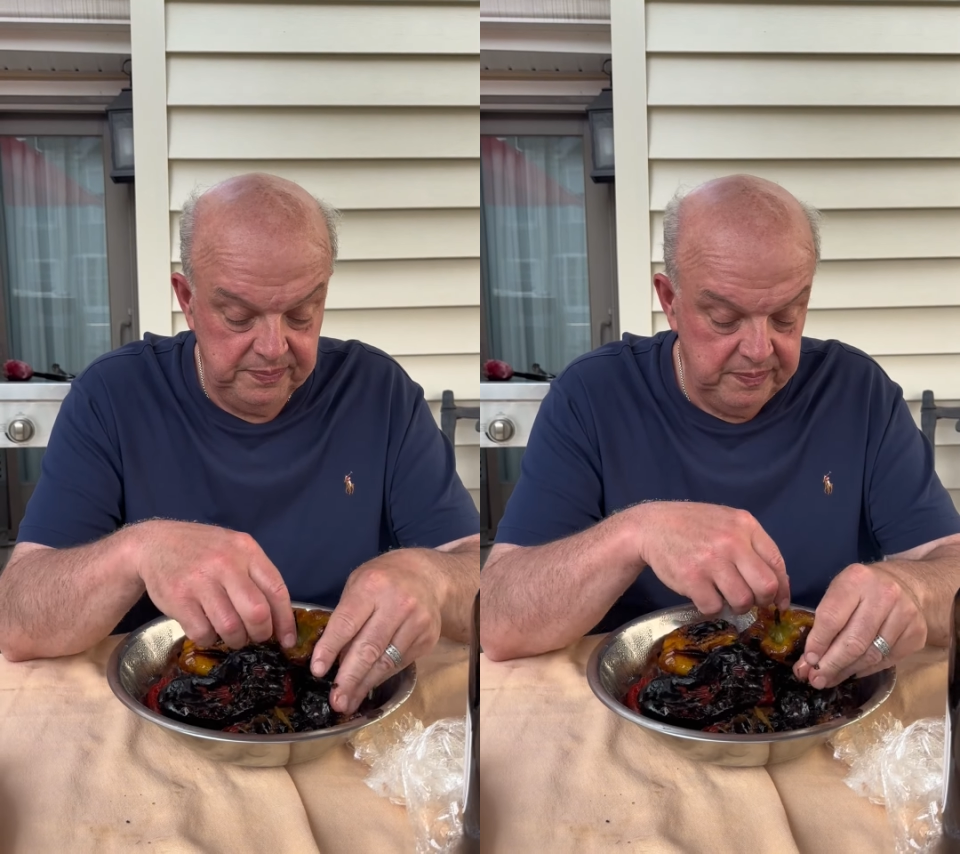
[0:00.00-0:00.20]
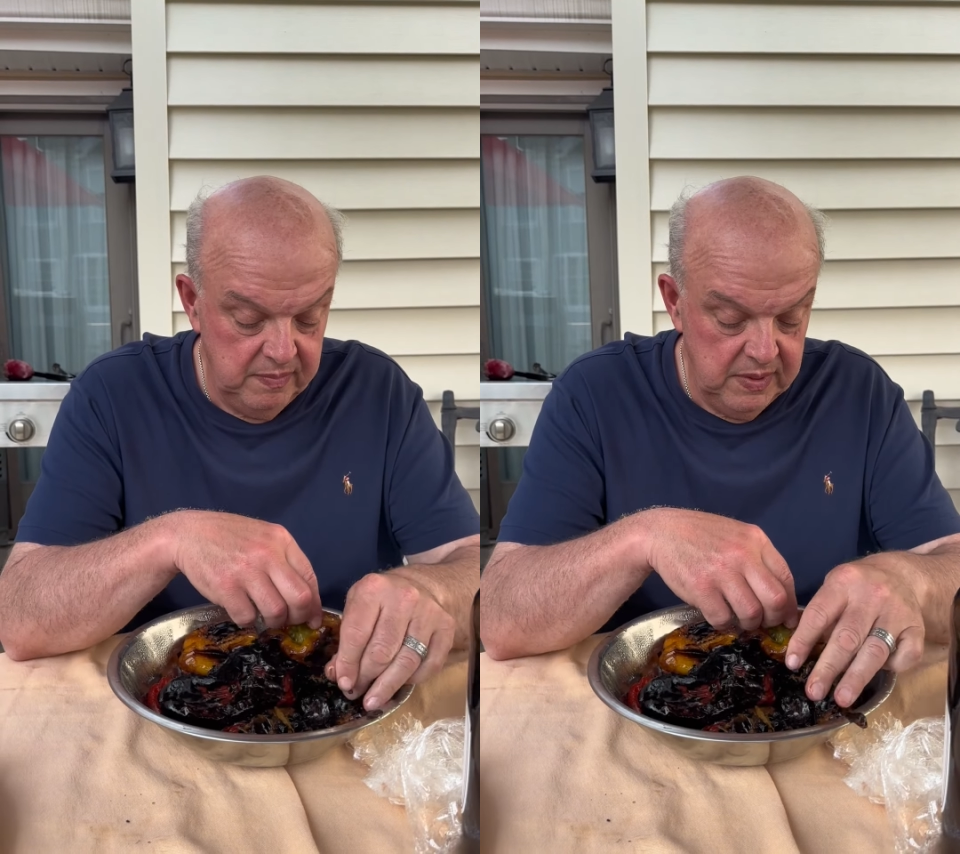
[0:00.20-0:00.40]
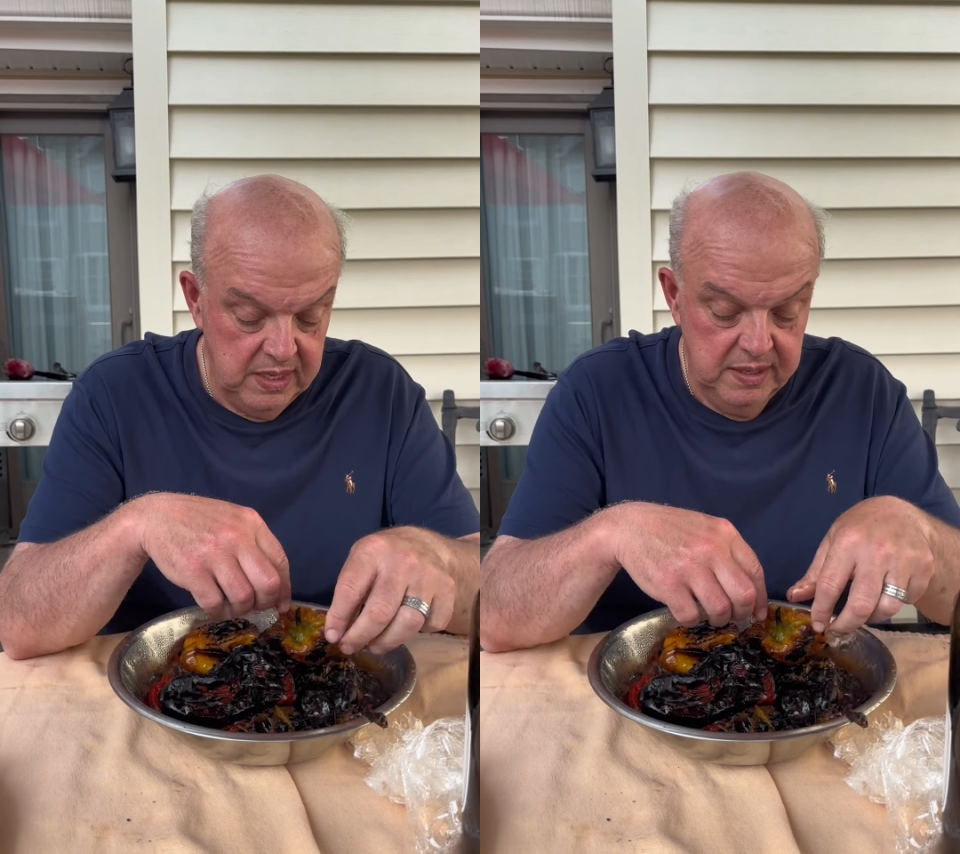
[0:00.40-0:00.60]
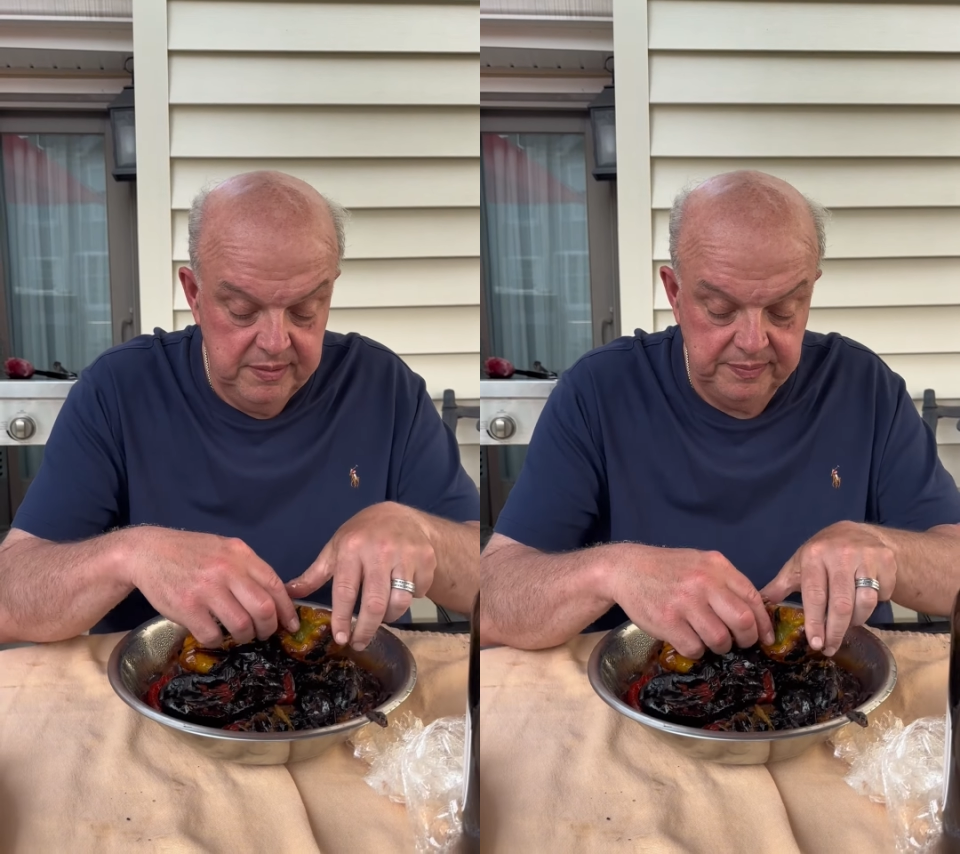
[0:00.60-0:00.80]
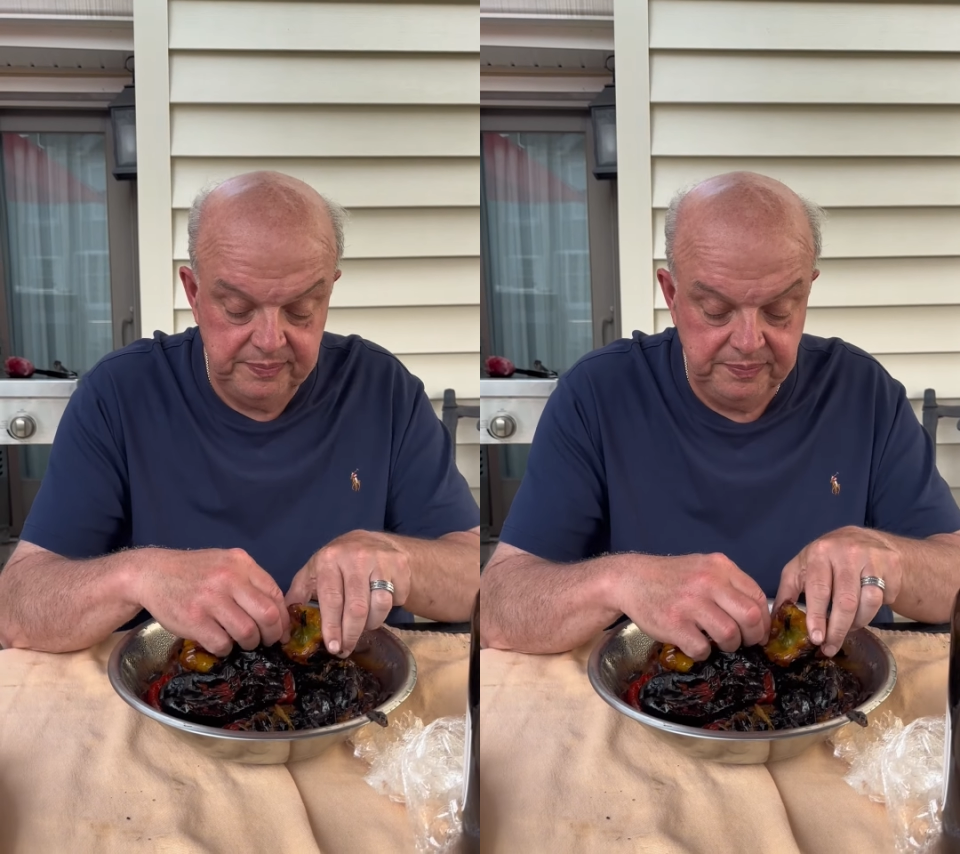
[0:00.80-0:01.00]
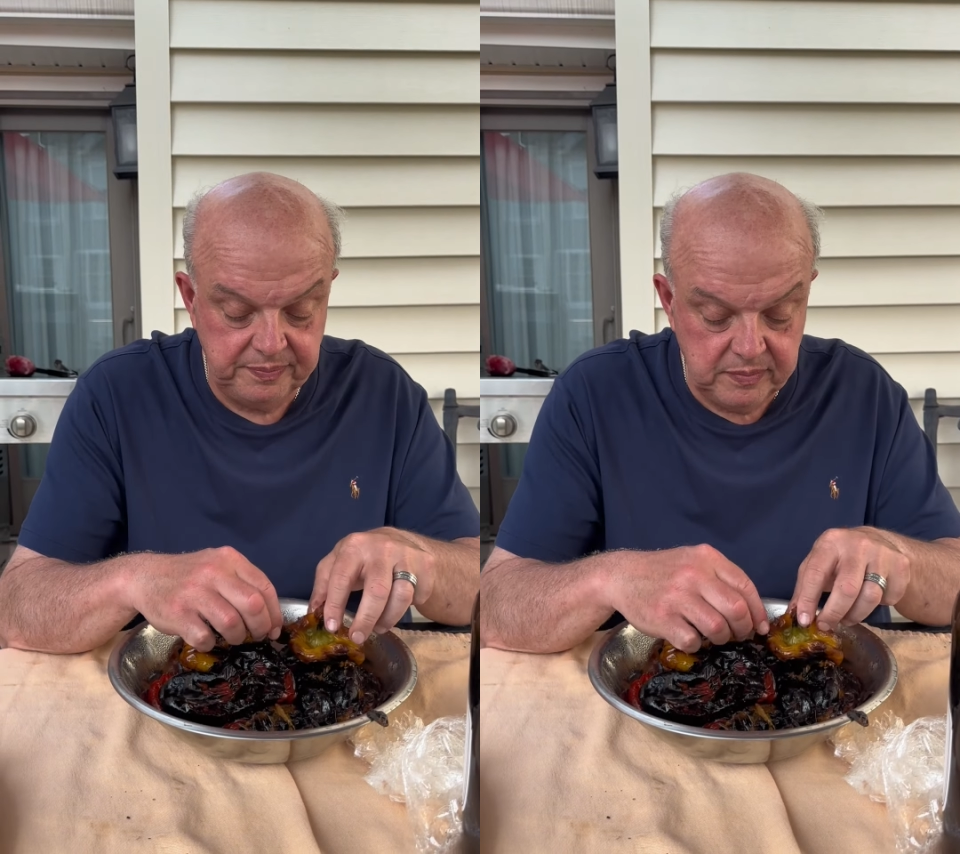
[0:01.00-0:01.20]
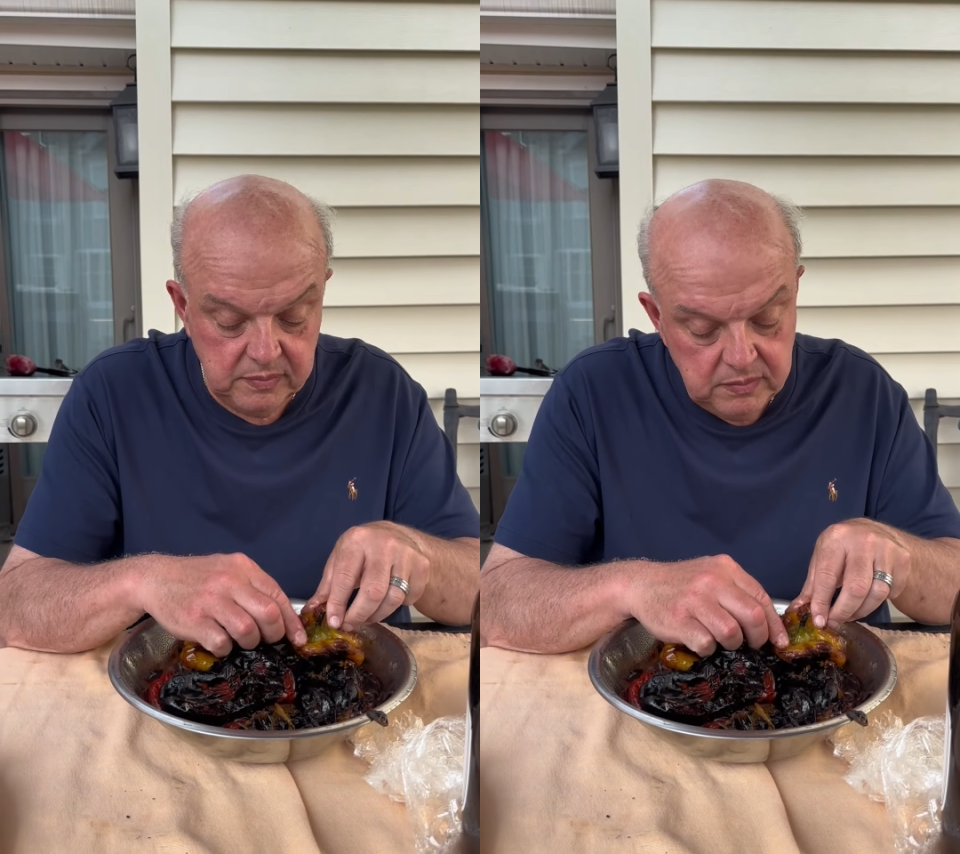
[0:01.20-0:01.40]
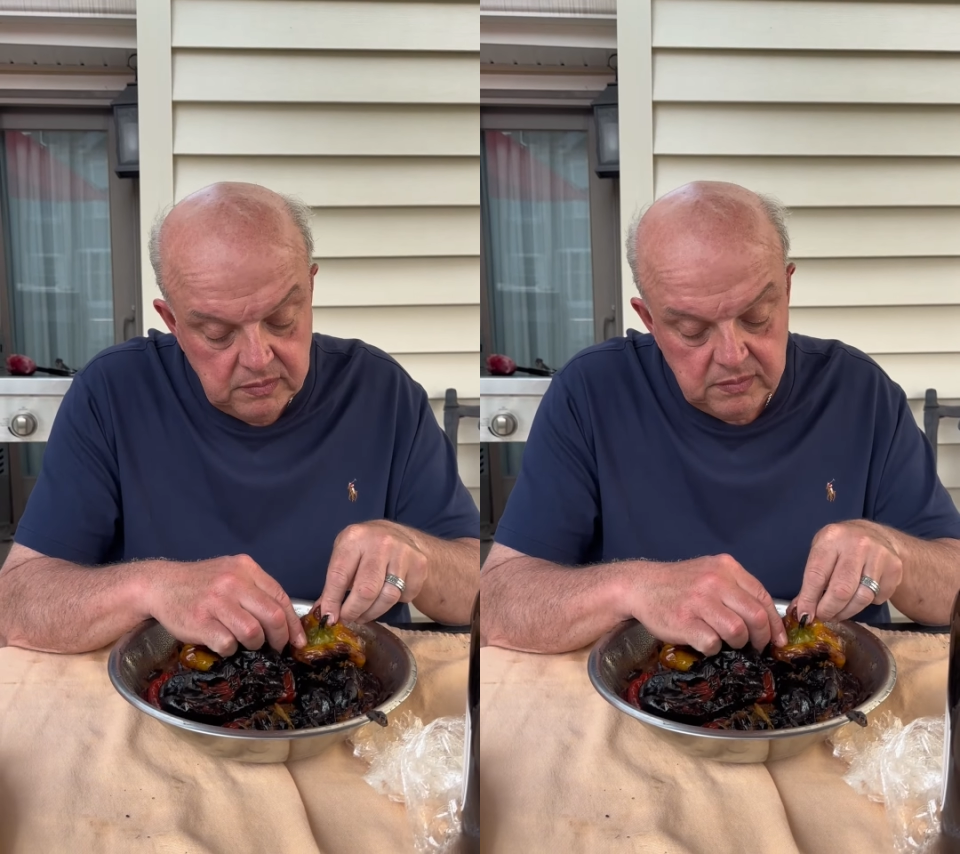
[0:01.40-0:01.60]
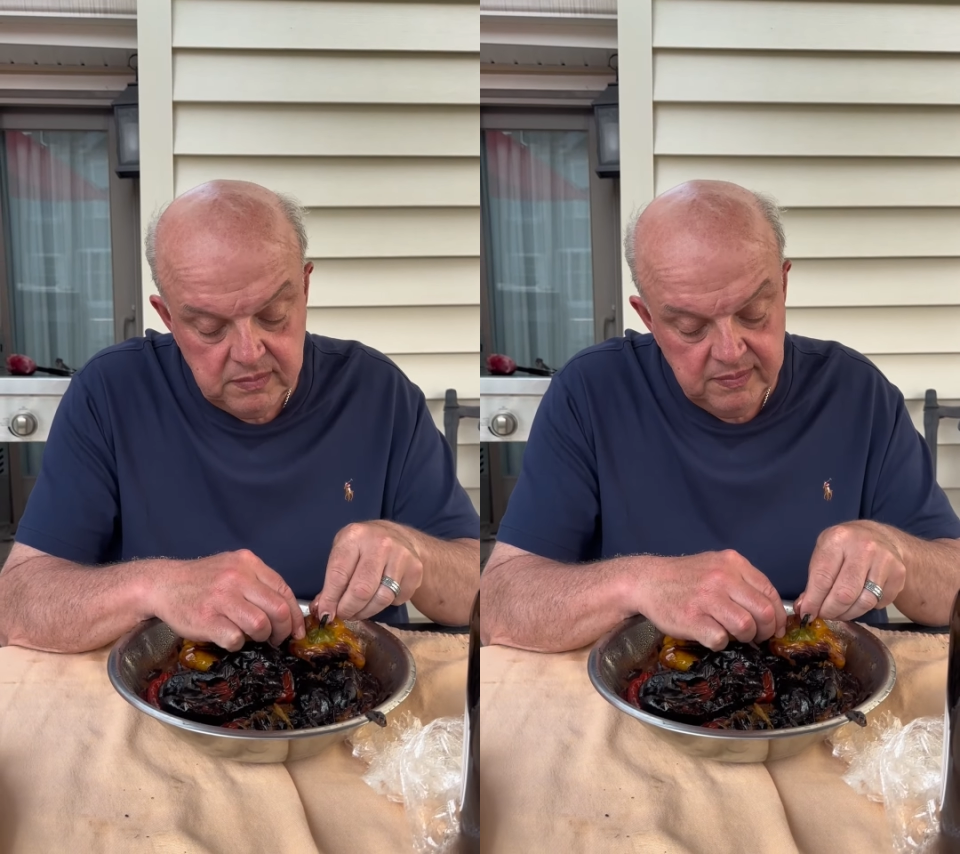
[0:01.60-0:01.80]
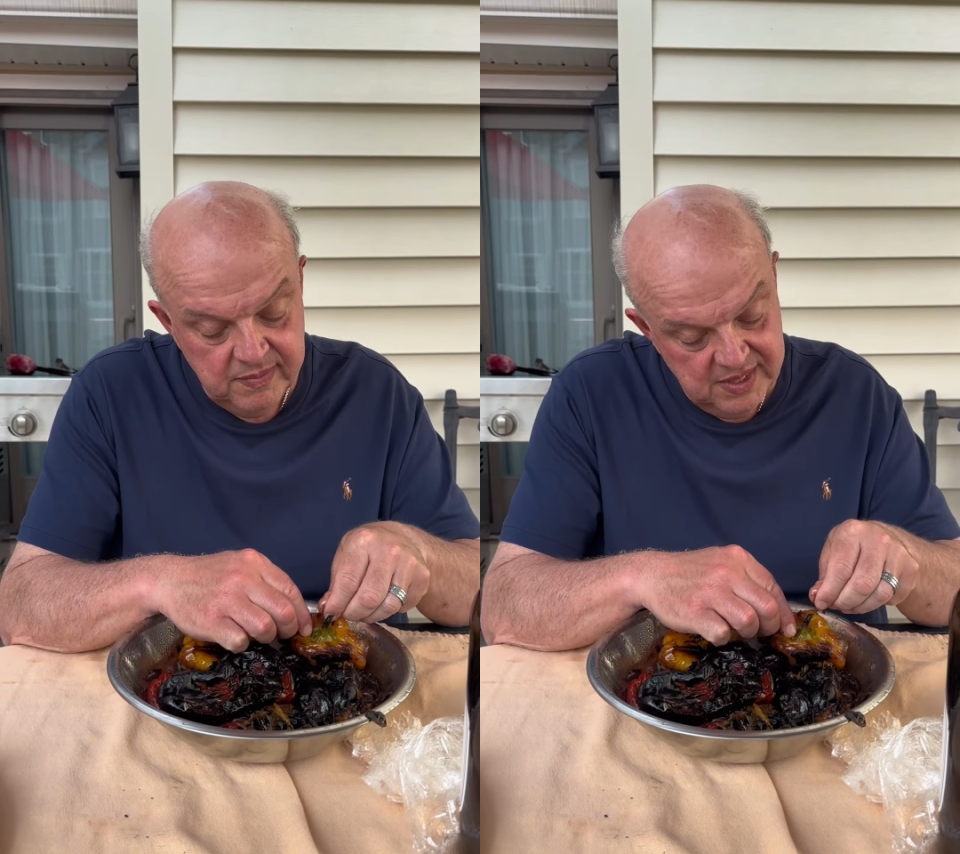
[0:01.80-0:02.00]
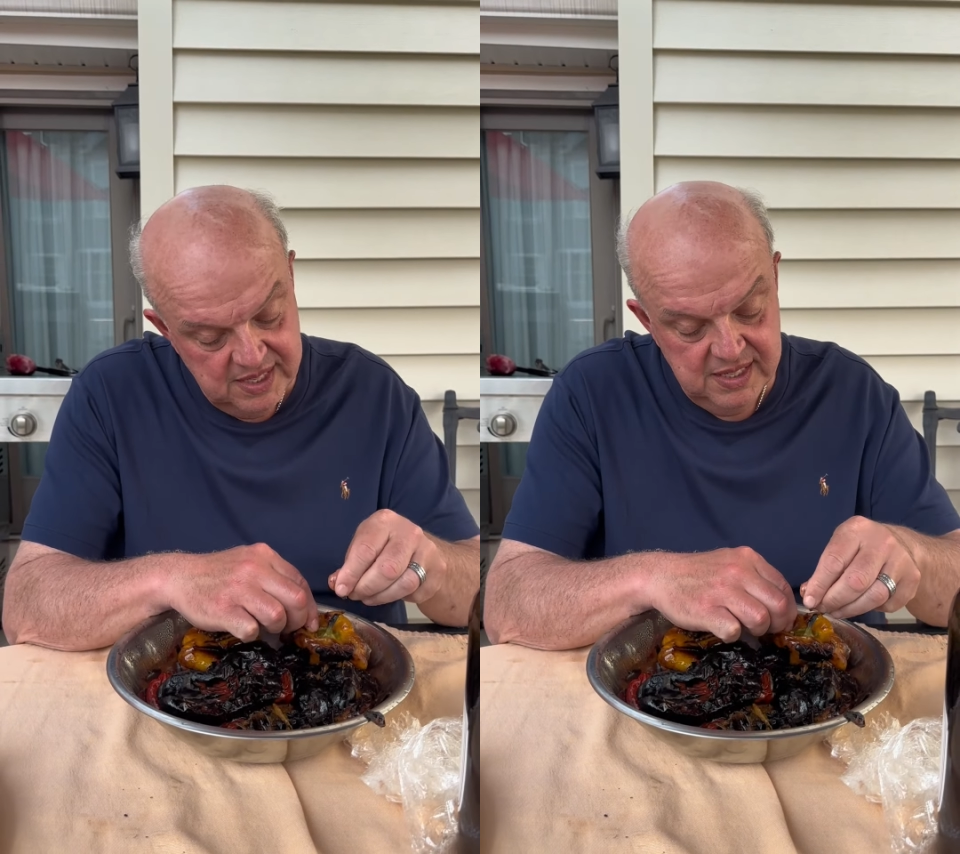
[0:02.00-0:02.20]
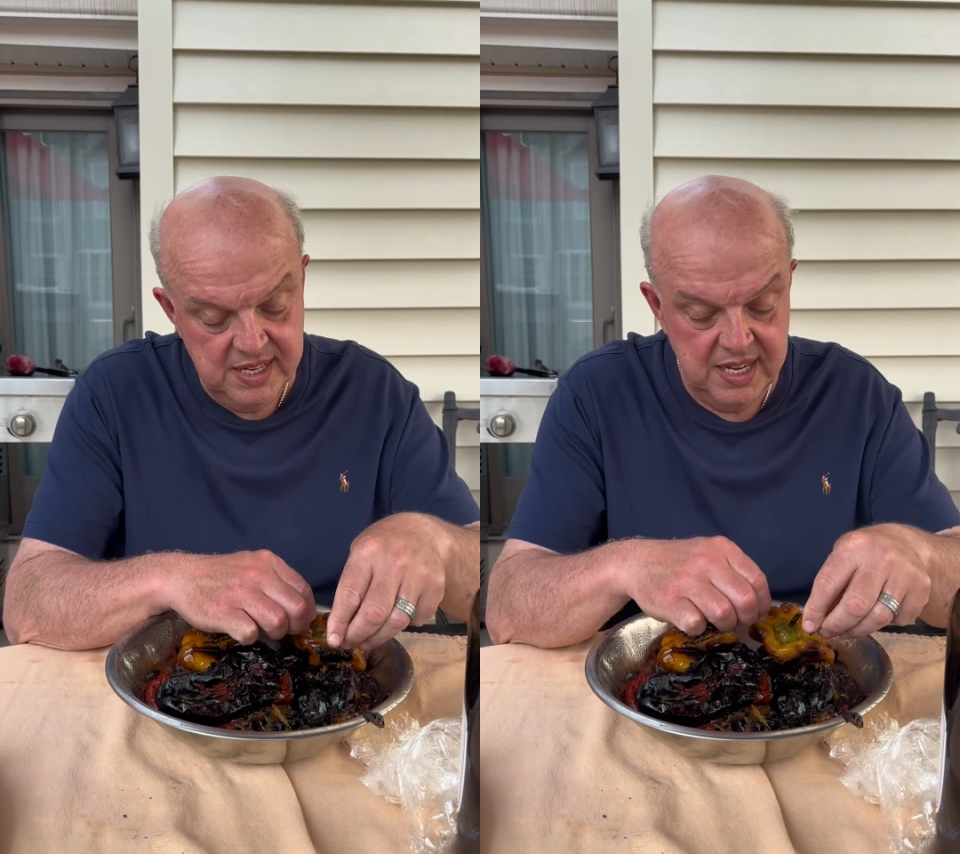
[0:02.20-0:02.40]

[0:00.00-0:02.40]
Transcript: We're gonna make him steak though tonight on the grill.